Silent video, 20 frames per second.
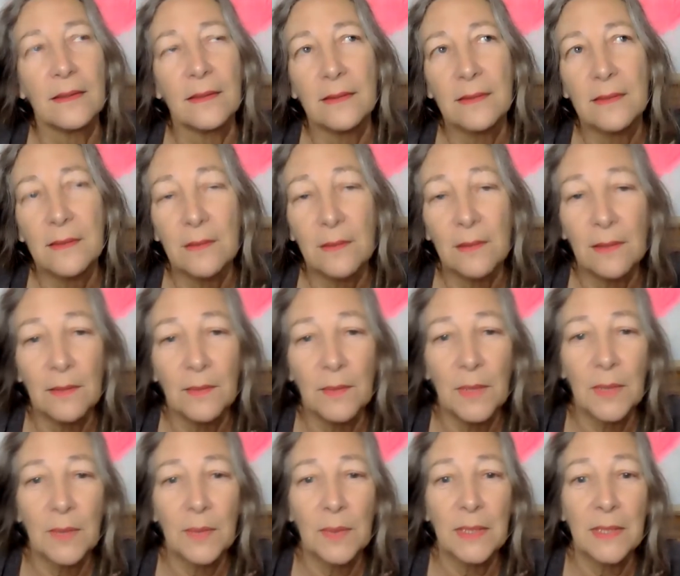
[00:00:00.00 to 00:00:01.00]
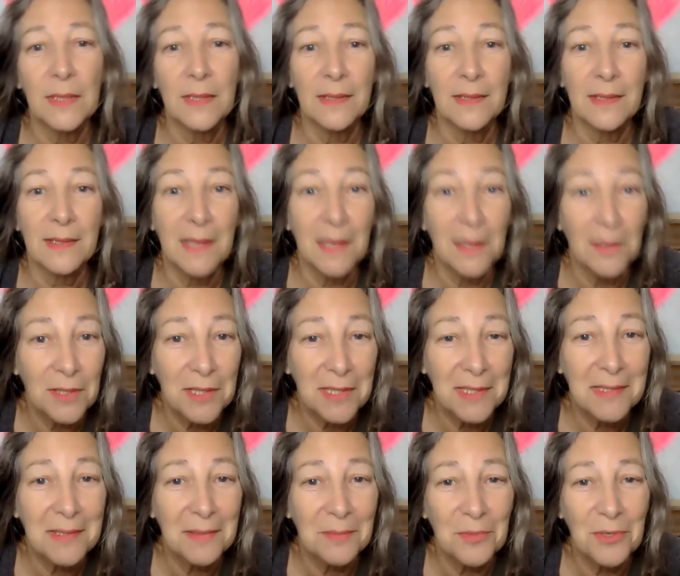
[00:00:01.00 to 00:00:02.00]
Certainly maybe scary
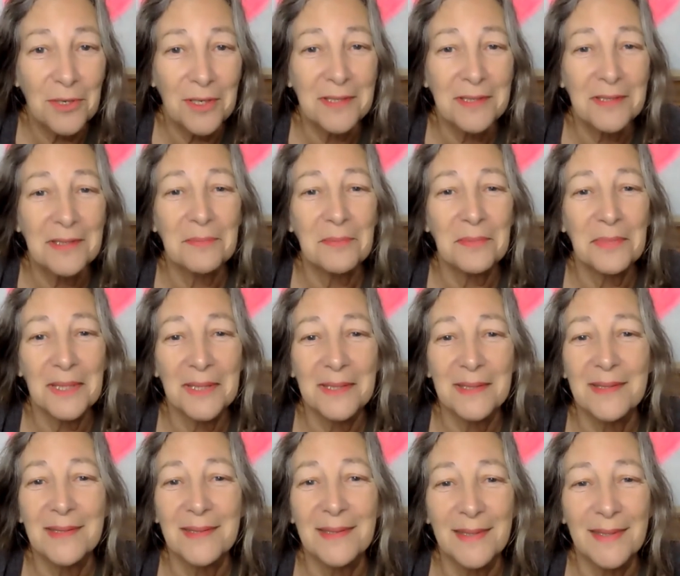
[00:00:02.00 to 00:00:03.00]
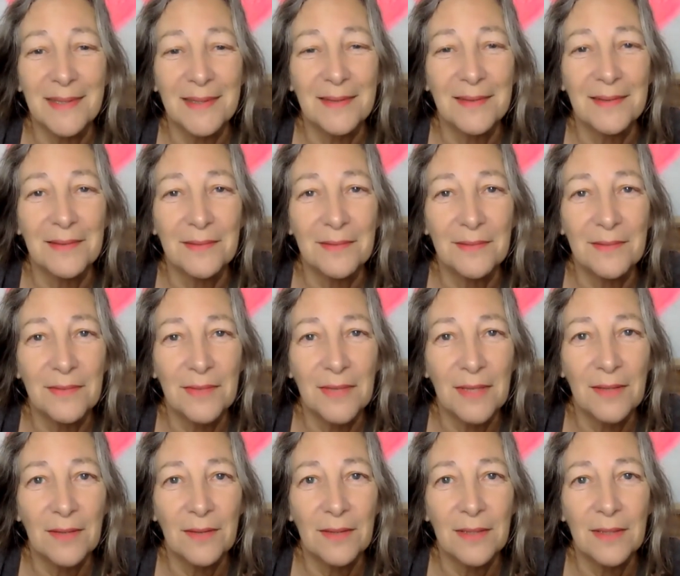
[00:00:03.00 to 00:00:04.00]
somewhat, but
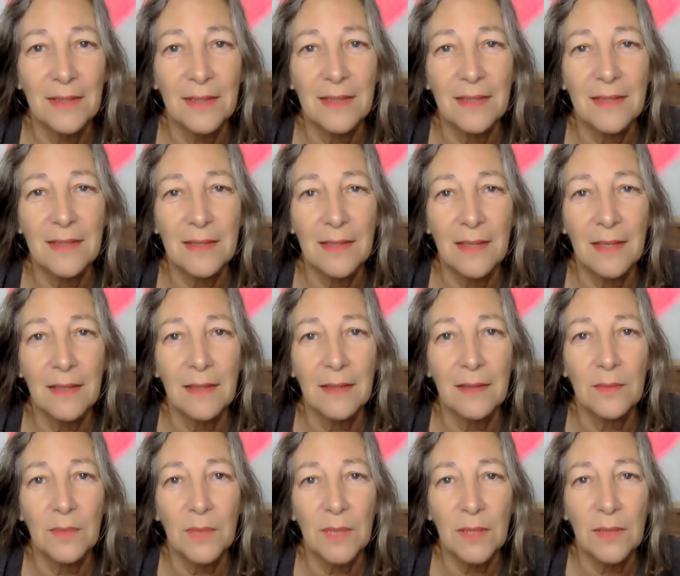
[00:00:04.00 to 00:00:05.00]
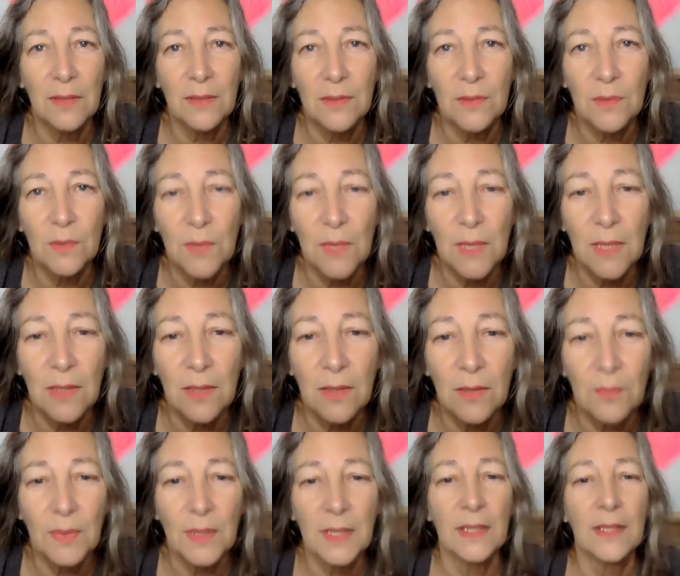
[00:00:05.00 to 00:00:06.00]
very exciting because we are
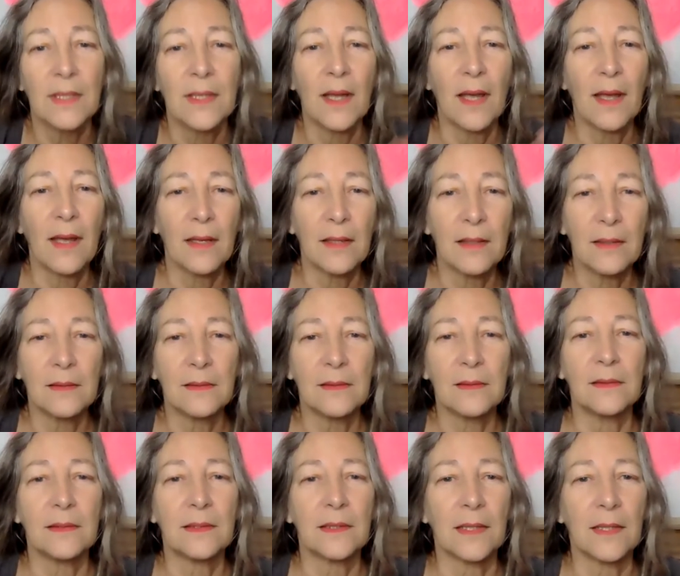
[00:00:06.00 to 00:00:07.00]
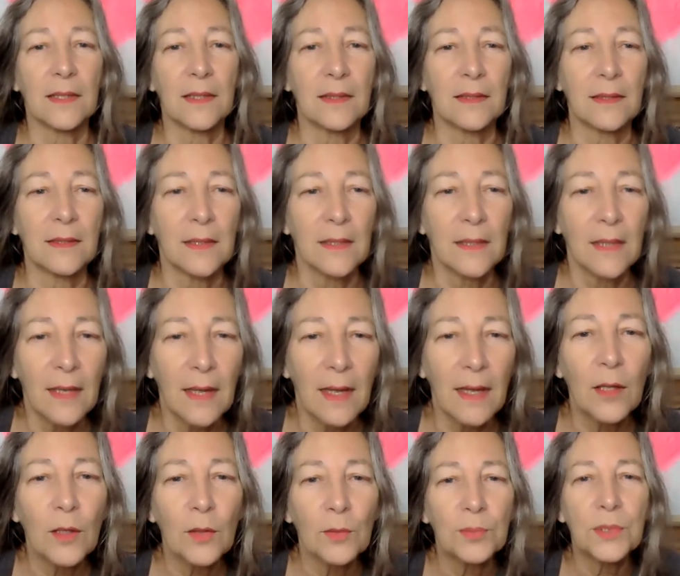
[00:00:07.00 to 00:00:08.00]
being held and
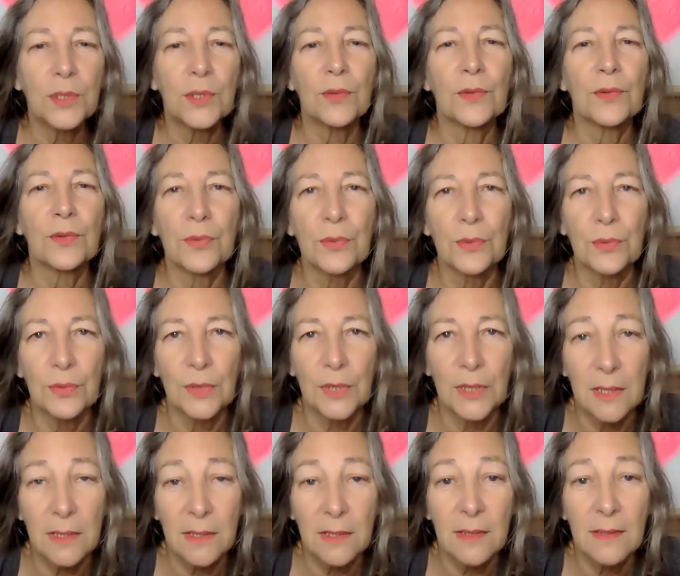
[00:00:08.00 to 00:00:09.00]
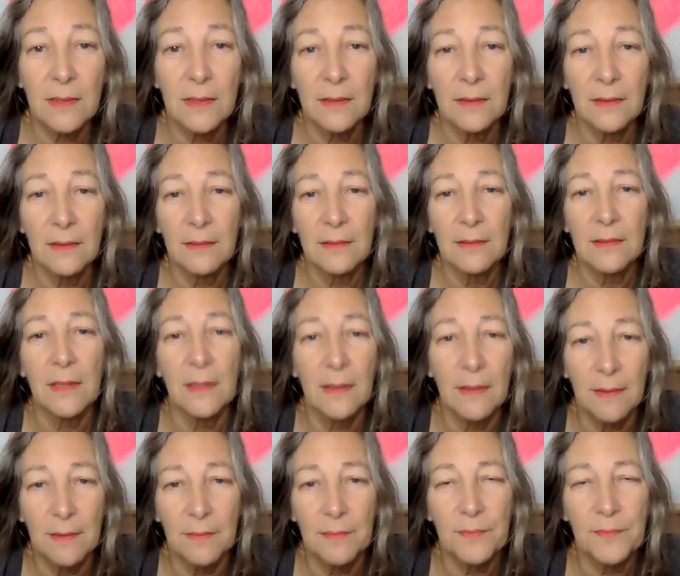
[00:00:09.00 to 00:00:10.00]
helped through this
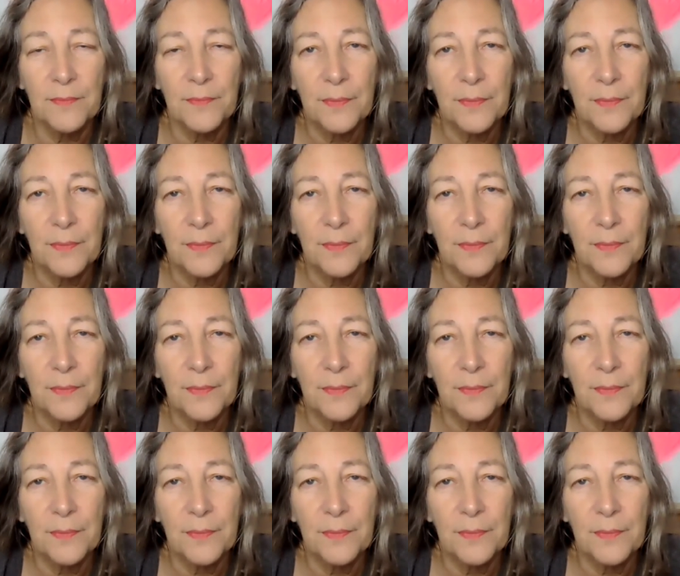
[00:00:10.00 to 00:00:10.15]
time.